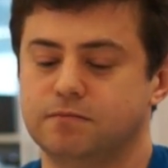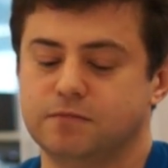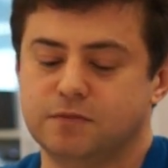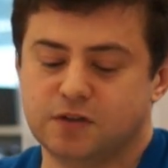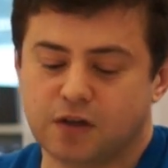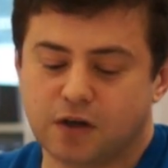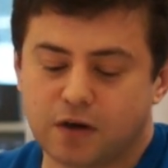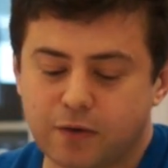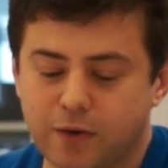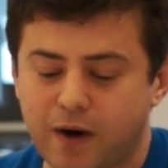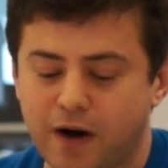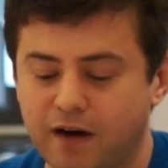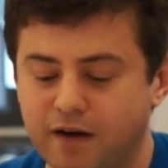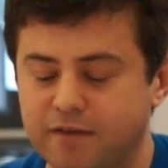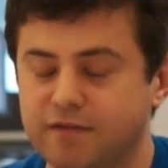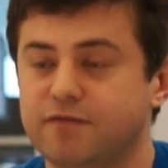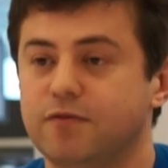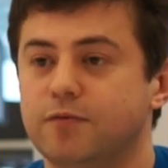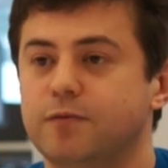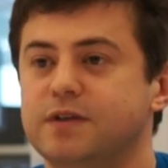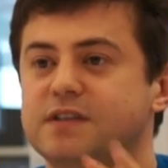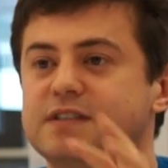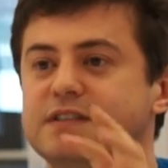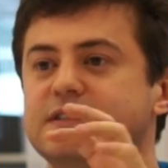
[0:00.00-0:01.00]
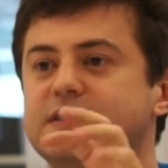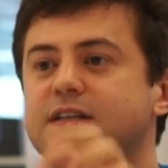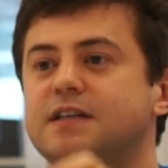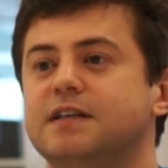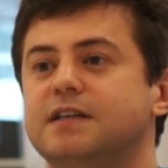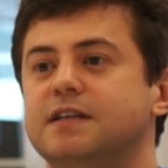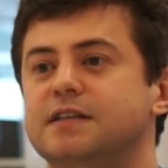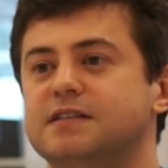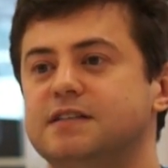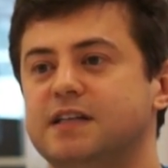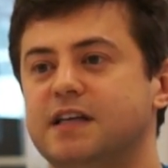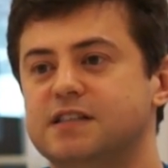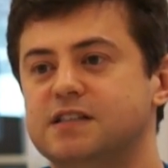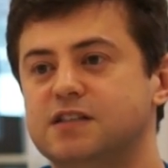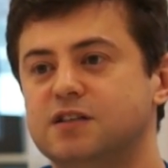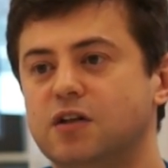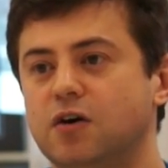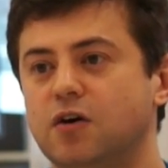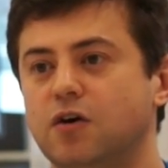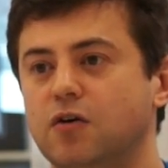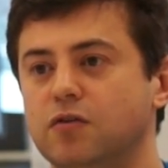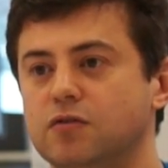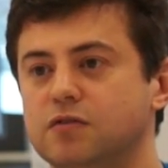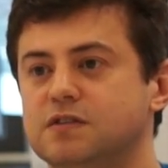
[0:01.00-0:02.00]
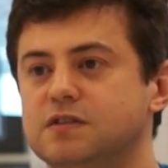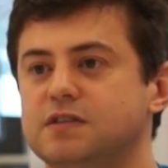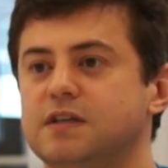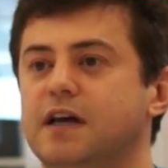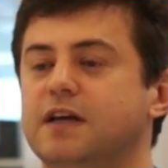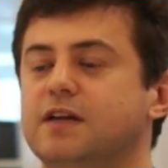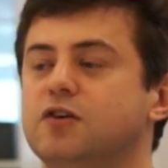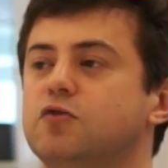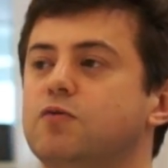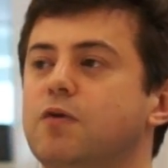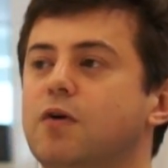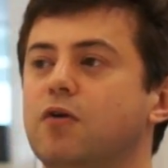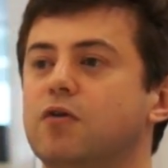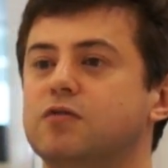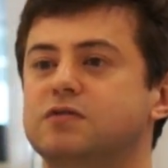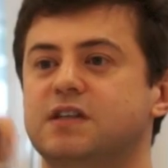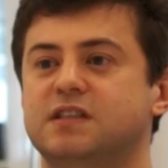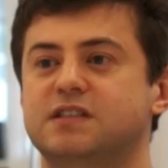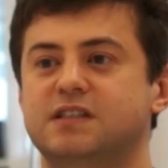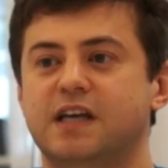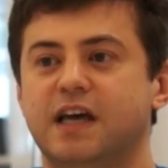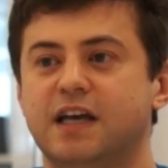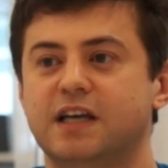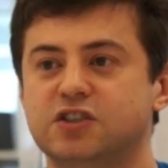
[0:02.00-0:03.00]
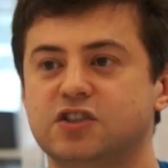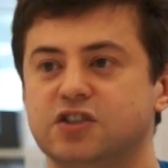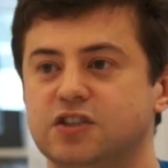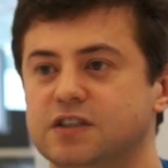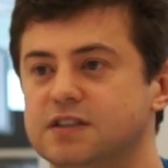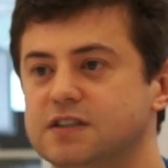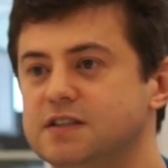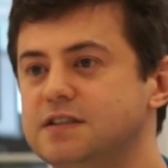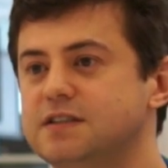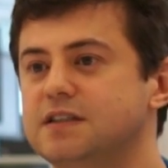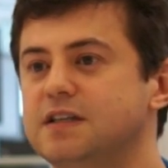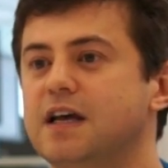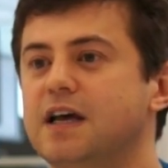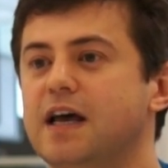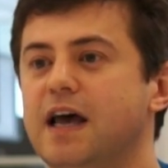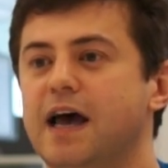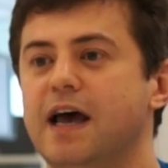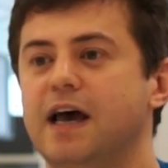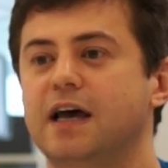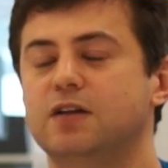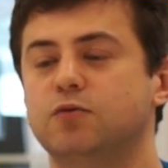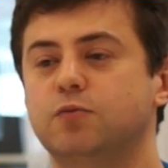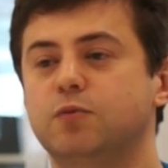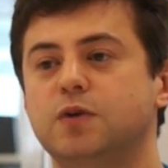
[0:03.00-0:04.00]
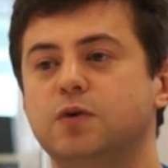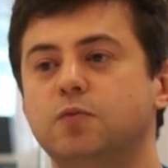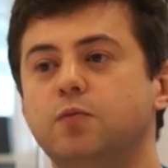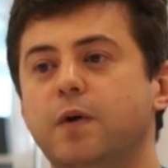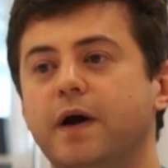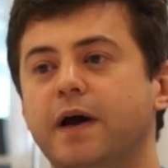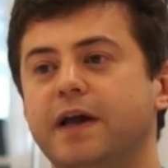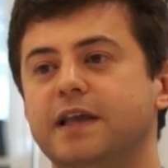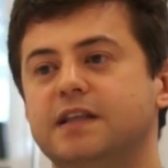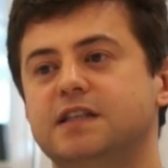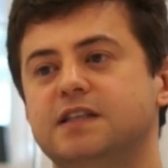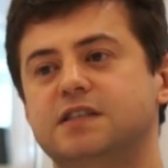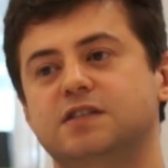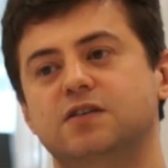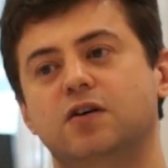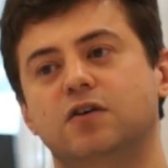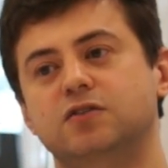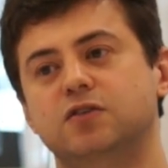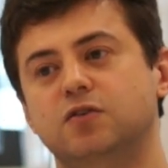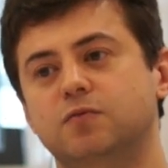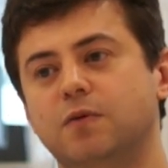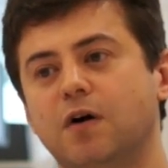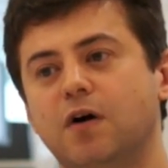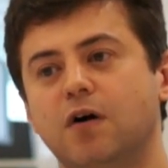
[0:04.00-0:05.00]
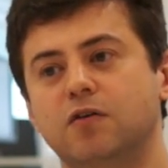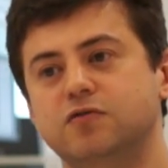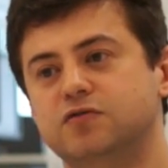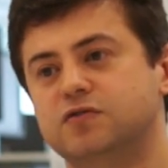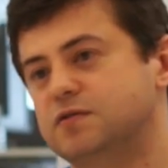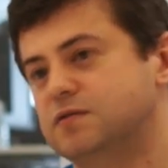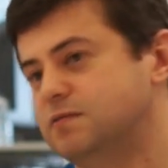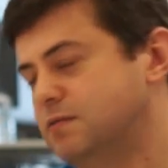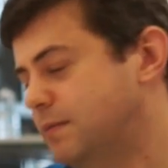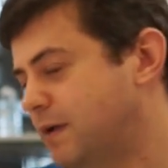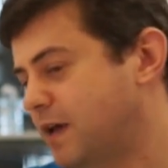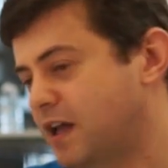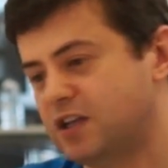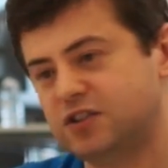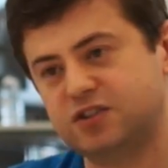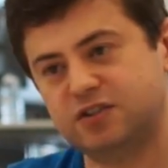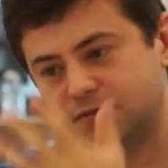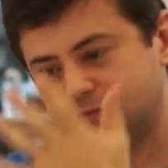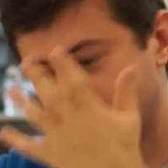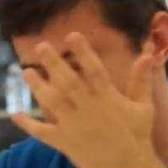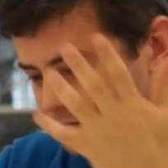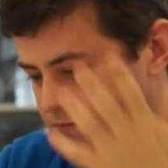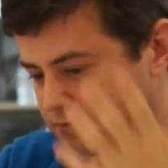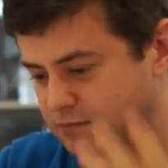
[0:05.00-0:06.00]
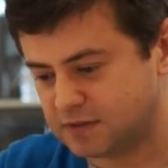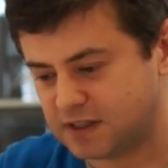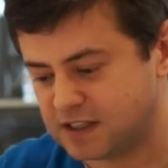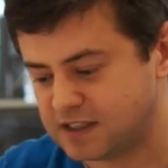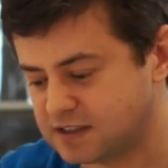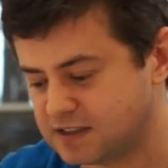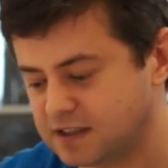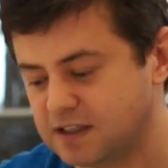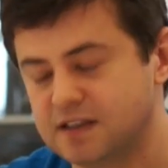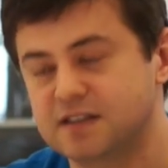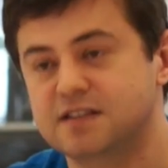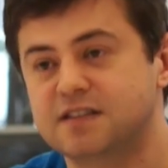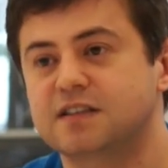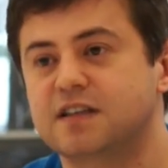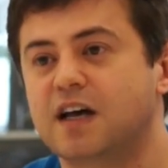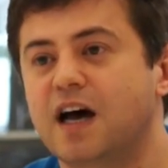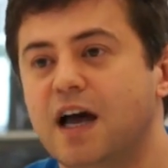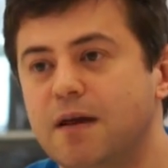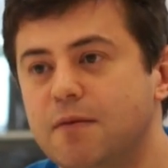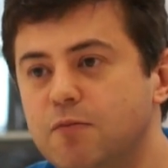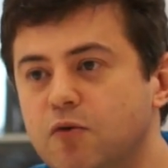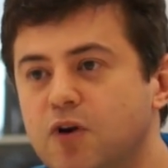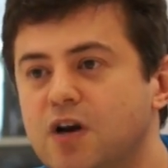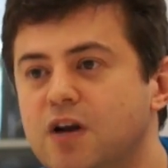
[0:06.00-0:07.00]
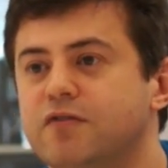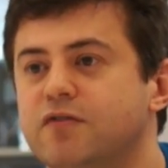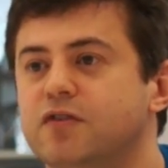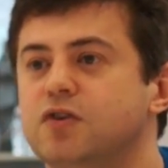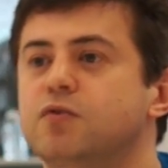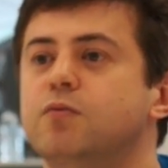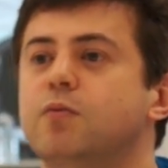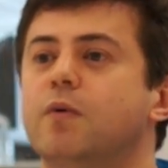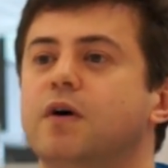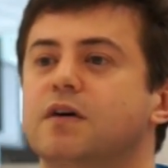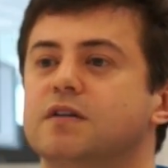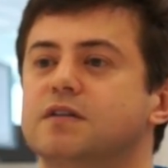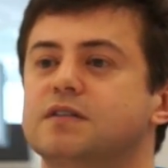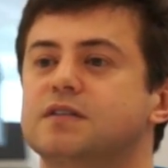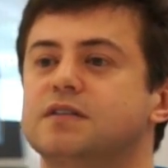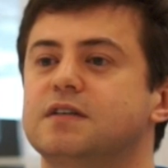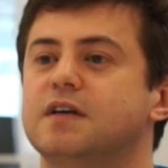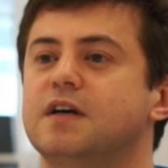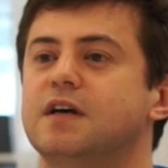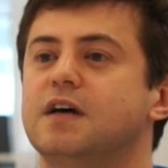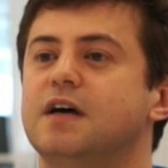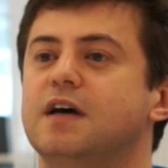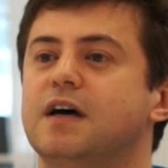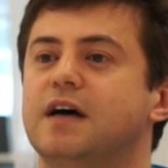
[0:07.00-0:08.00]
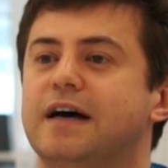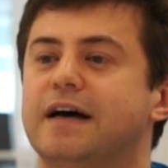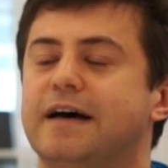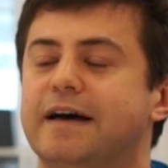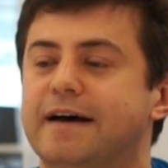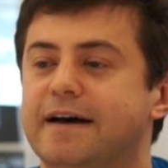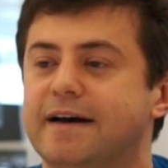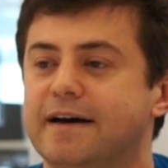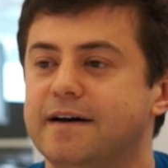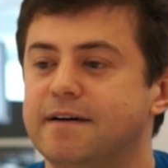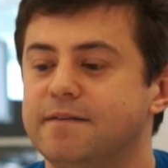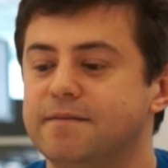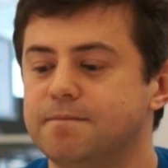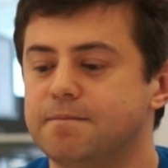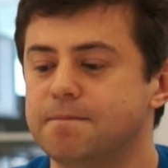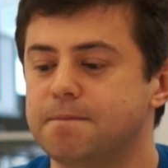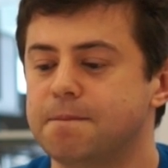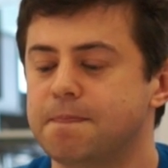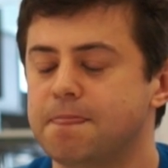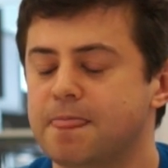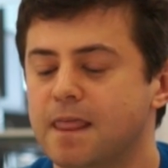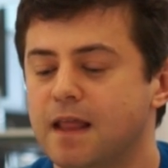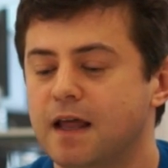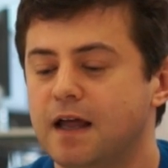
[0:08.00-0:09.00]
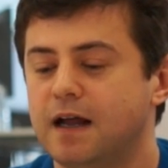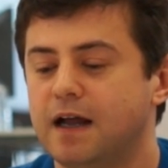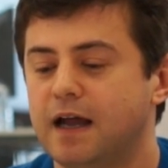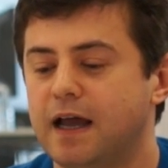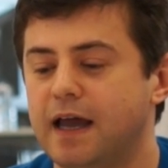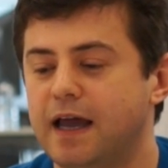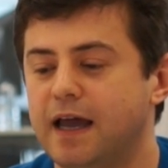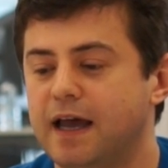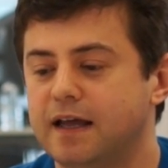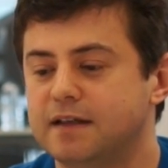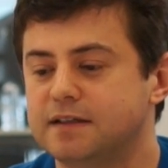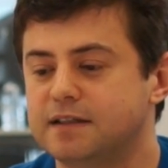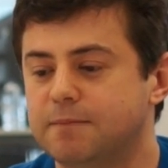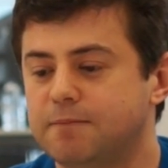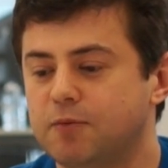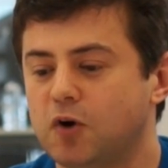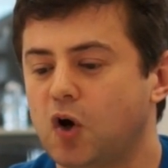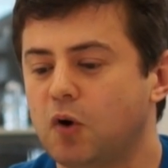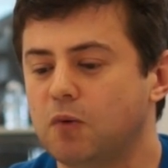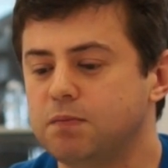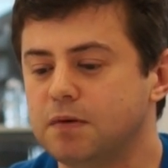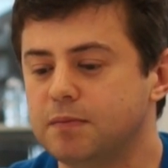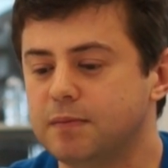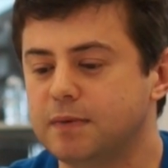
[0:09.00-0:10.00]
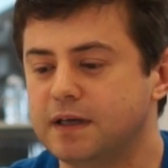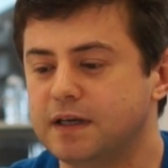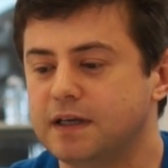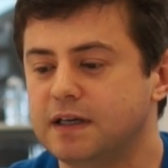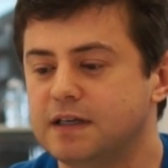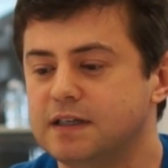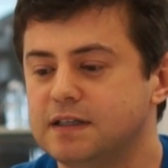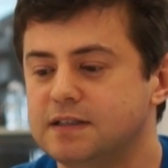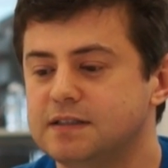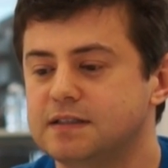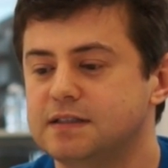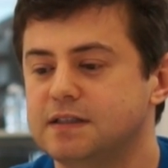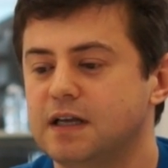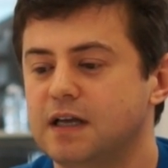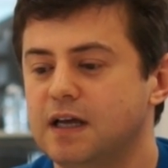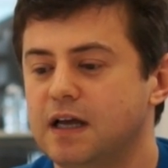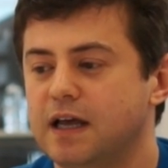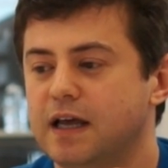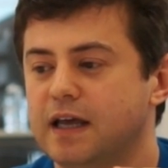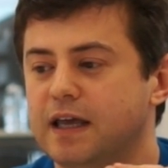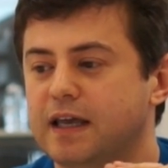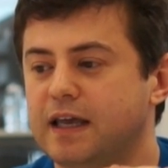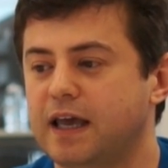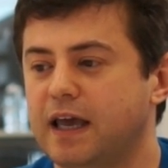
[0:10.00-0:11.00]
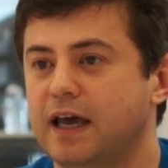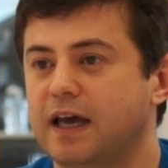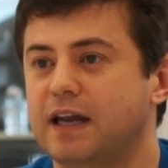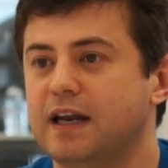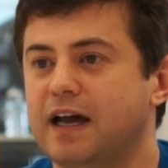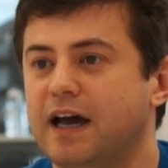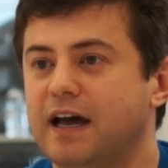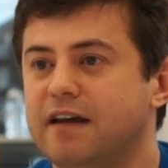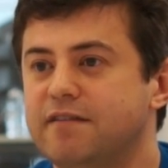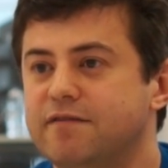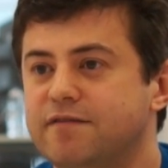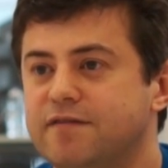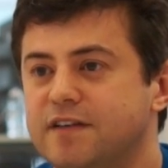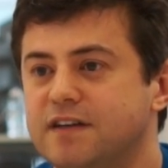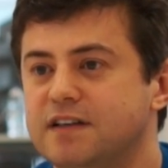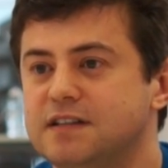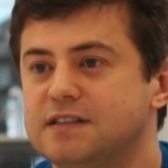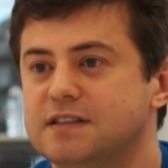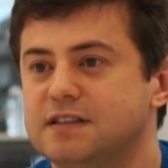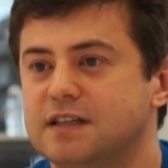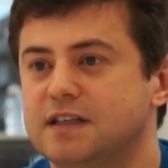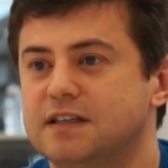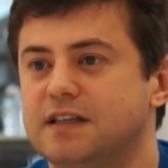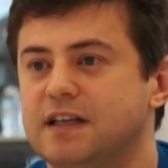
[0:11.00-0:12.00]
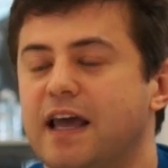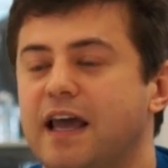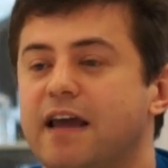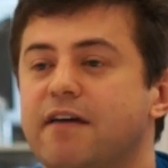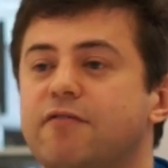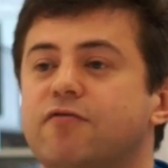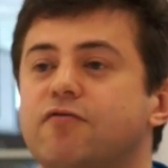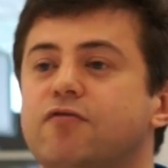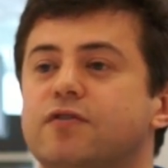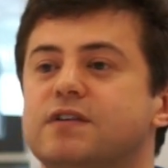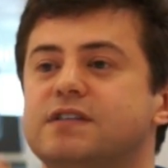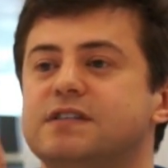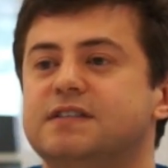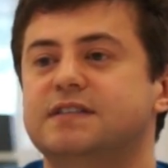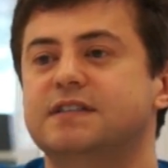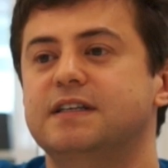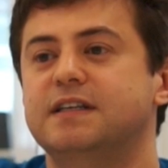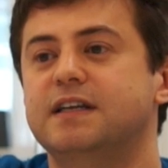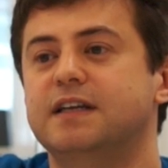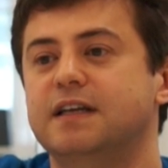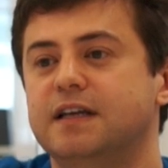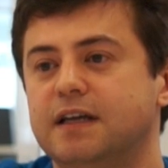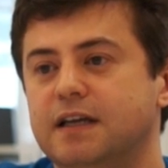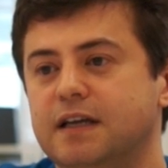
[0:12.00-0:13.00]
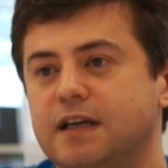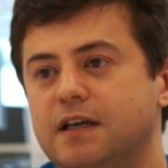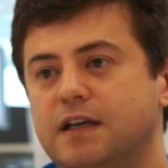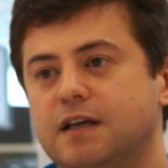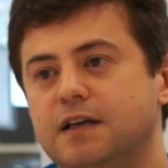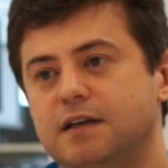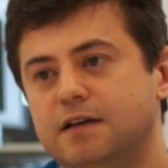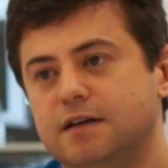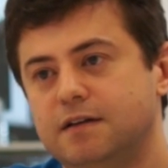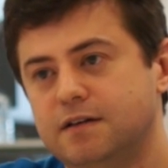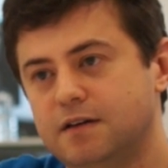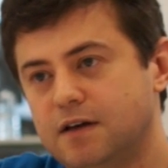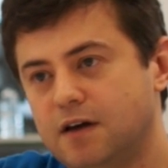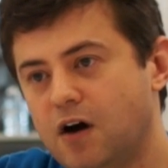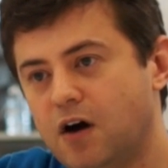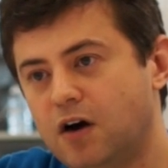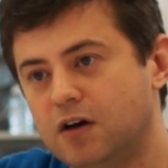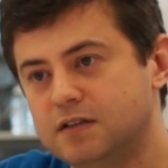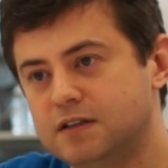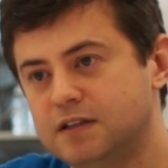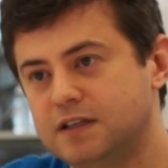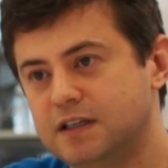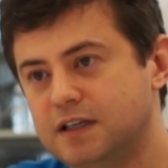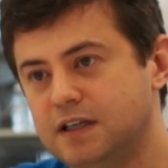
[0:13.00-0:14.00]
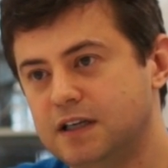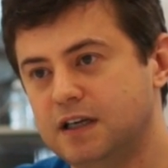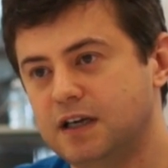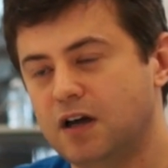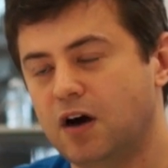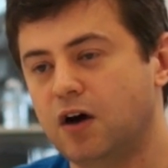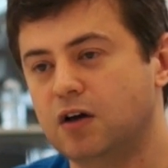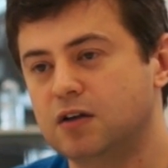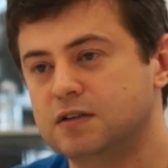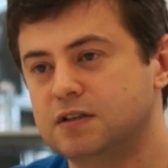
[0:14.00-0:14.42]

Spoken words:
The graph with cities as nodes and roads as edges, and with weights on the roads. Imagine distance, time, whatever you want. And the problem is, can I visit every city on the